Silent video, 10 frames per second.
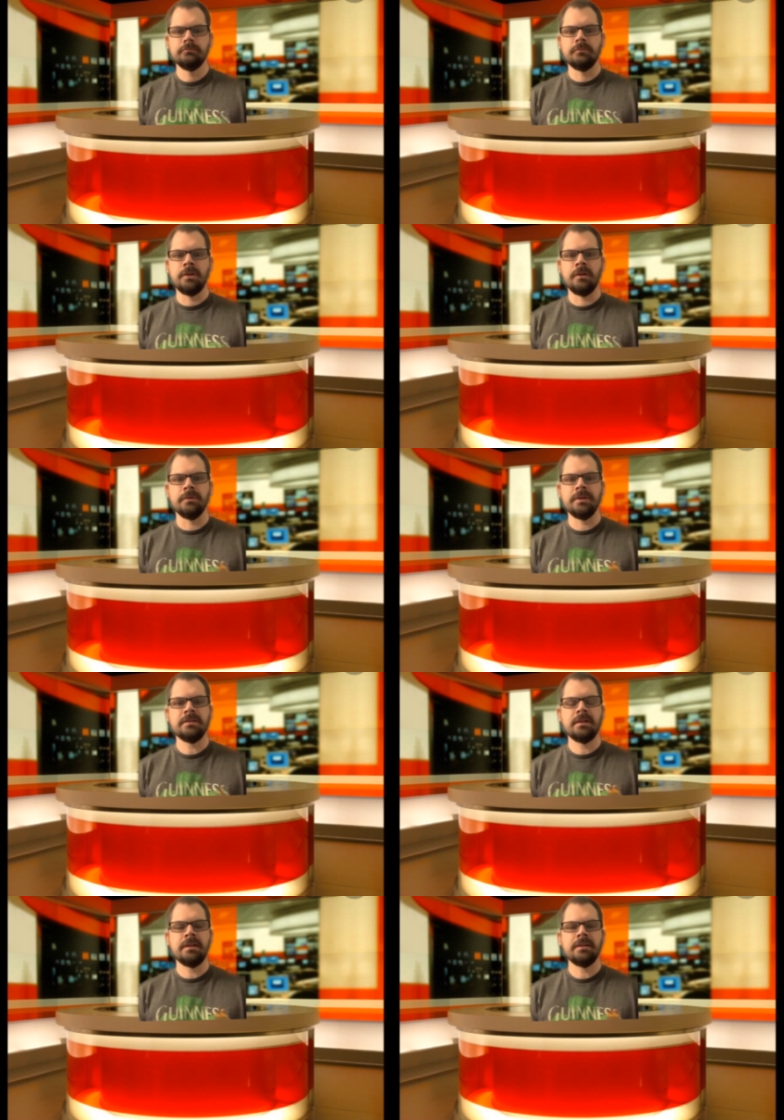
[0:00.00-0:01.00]
Now, the
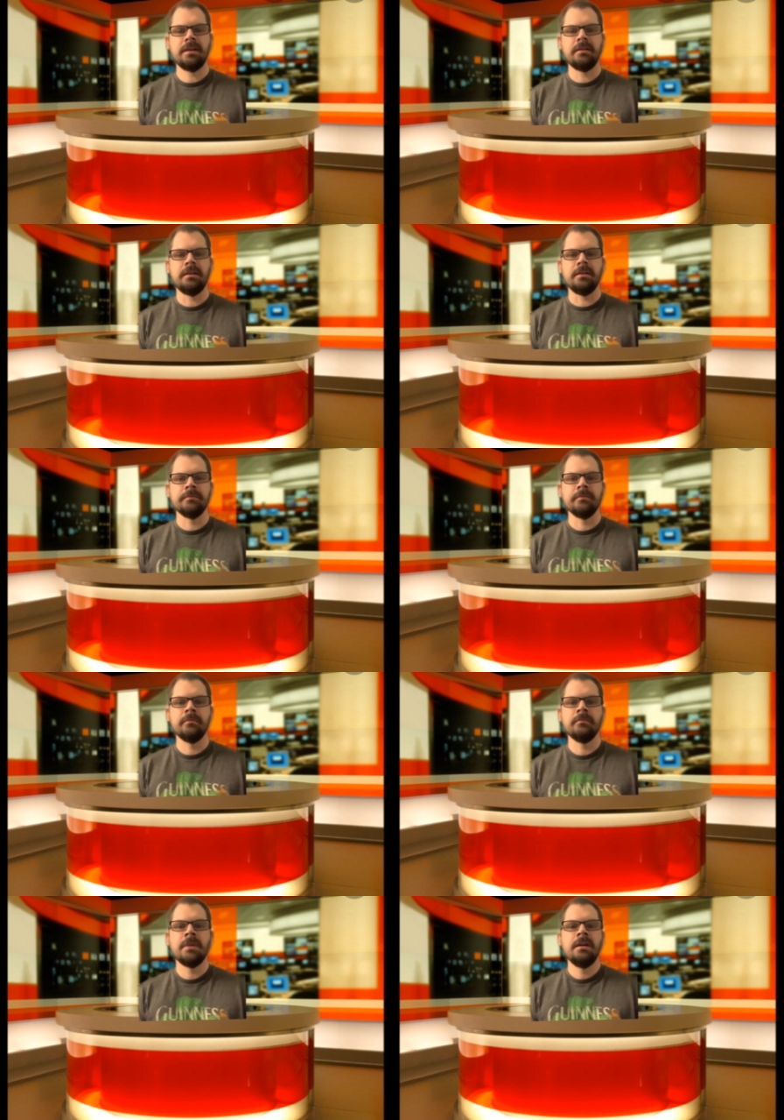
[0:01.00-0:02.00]
reason I say that
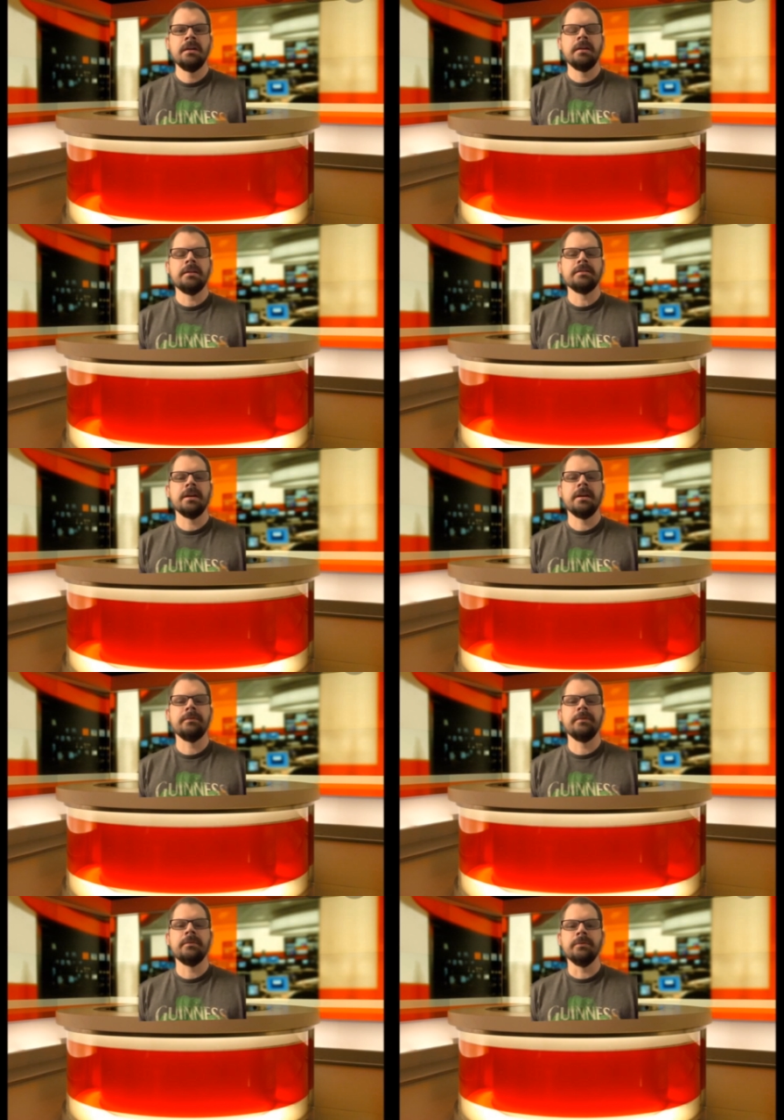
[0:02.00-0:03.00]
it's time
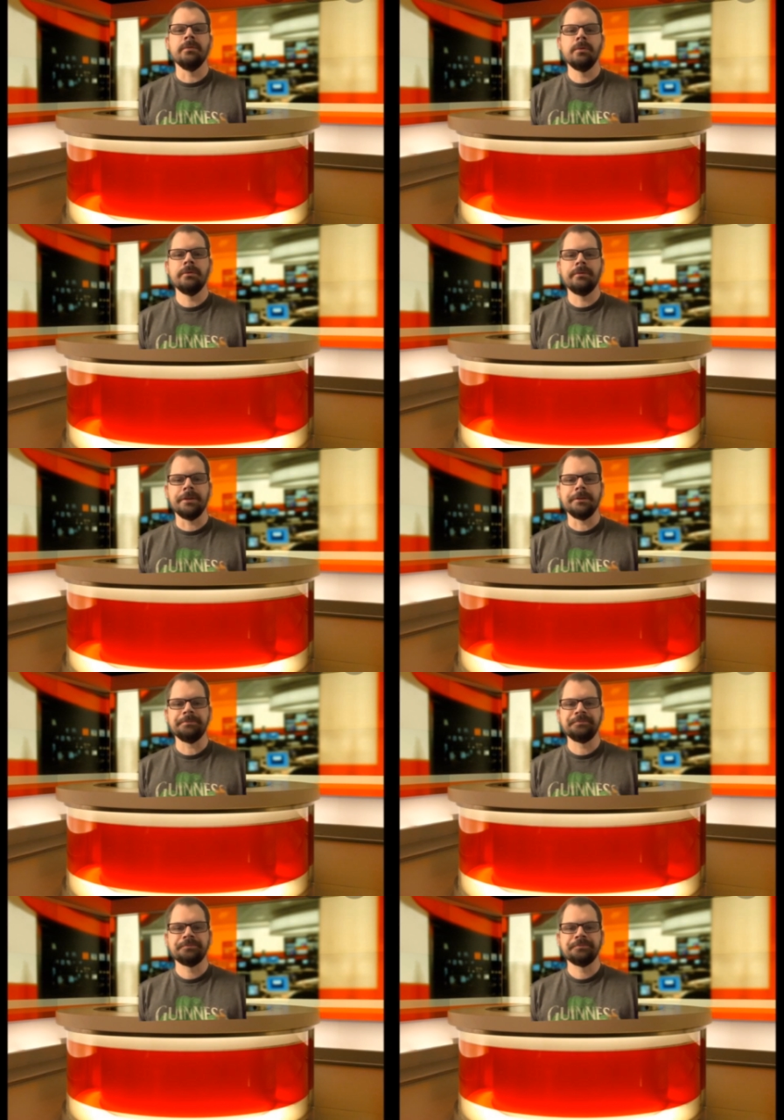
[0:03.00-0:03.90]
for them to forfeit